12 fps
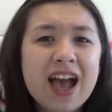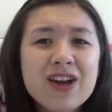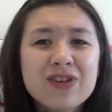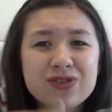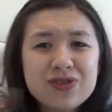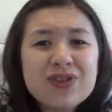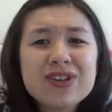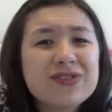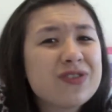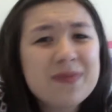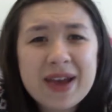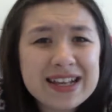because you guys
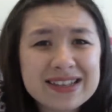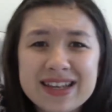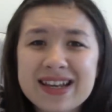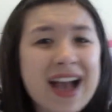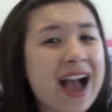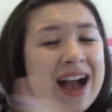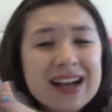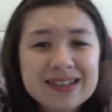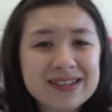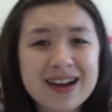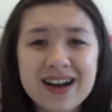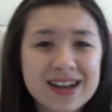are amazing
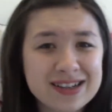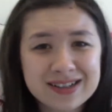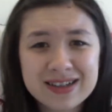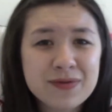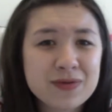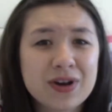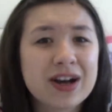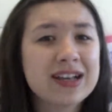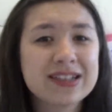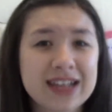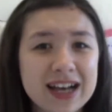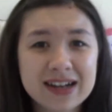and I just love you
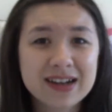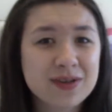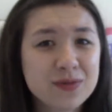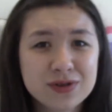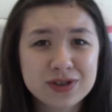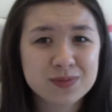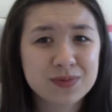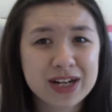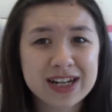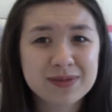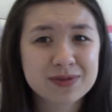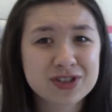guys, and I would just
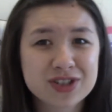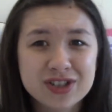probably end up